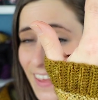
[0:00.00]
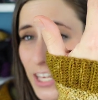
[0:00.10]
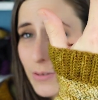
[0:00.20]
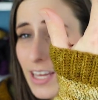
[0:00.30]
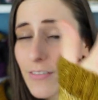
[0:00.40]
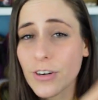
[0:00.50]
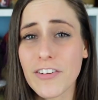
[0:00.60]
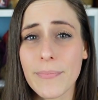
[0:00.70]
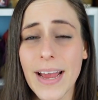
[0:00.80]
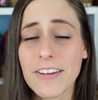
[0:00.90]
that you love or
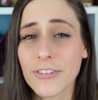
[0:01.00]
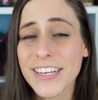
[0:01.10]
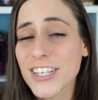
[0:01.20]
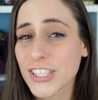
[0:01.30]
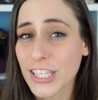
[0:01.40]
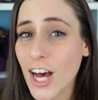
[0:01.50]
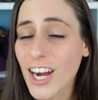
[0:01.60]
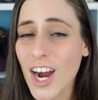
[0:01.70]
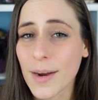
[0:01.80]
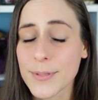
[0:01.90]
if my freakishly
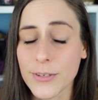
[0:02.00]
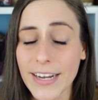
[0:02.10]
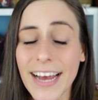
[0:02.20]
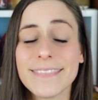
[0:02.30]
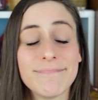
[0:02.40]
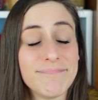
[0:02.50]
long arms are not